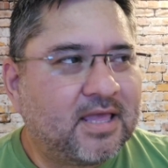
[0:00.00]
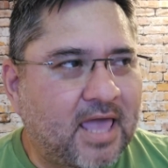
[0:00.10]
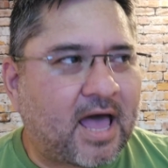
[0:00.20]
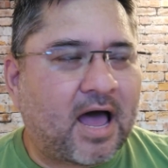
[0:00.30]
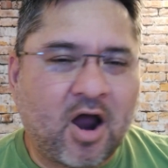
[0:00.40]

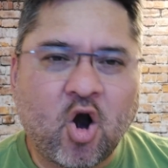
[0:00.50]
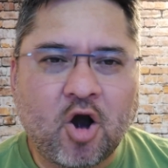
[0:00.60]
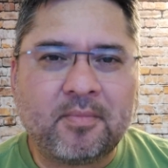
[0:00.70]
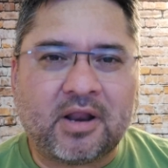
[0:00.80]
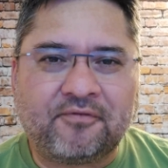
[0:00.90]
yeah, our
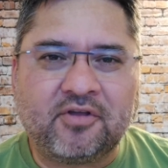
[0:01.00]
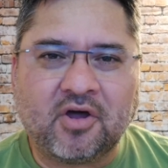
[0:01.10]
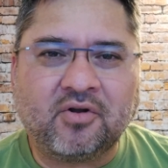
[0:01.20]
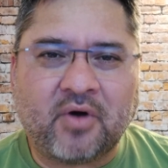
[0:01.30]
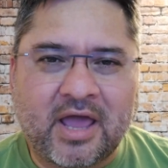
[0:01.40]
hermit, if you
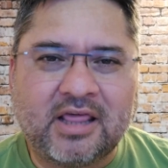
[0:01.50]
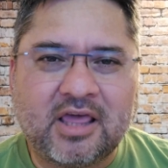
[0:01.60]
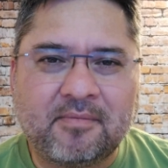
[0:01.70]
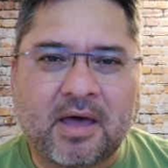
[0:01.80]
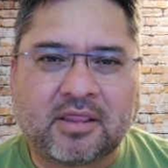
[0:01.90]
don't know
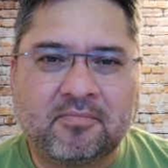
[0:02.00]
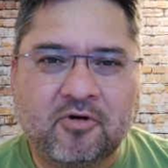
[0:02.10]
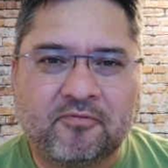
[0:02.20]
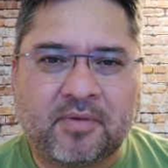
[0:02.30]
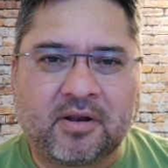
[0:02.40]
anything about the
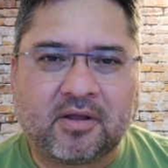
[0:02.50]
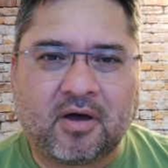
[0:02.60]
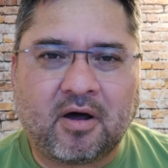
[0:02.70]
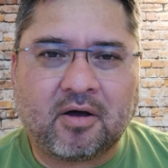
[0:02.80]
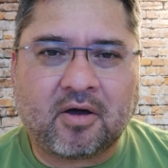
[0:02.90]
movement,
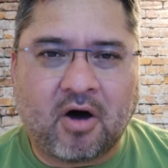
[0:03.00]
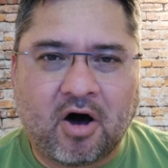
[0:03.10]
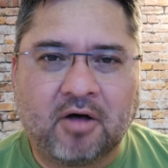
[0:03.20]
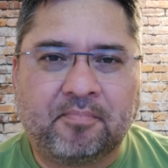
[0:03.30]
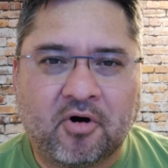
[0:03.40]

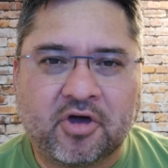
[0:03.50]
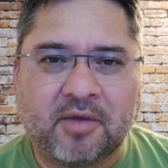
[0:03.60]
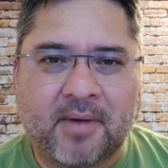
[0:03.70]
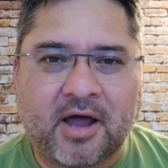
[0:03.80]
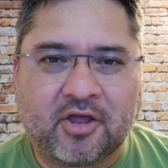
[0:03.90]
call
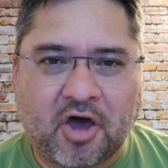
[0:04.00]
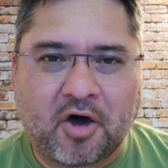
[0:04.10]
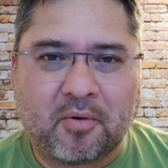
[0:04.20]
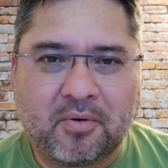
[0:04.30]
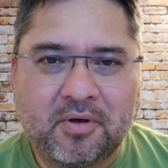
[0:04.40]
Pokemon
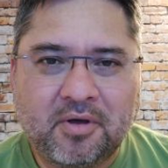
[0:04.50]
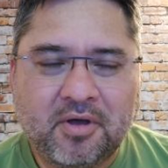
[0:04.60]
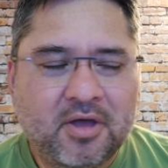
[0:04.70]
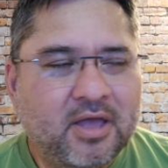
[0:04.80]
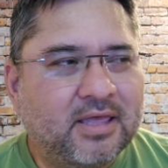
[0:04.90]
Go.
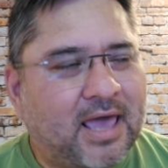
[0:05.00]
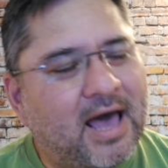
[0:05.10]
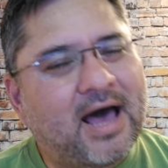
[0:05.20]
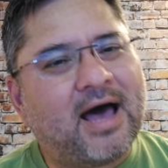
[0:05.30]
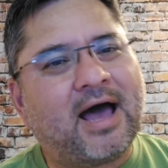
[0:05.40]

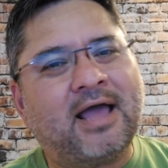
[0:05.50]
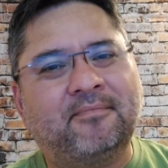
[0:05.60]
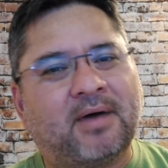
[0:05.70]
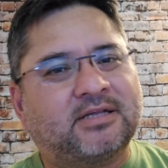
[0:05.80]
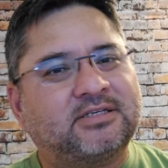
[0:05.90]
Yeah, I
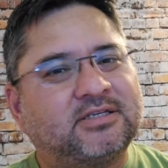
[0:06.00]
my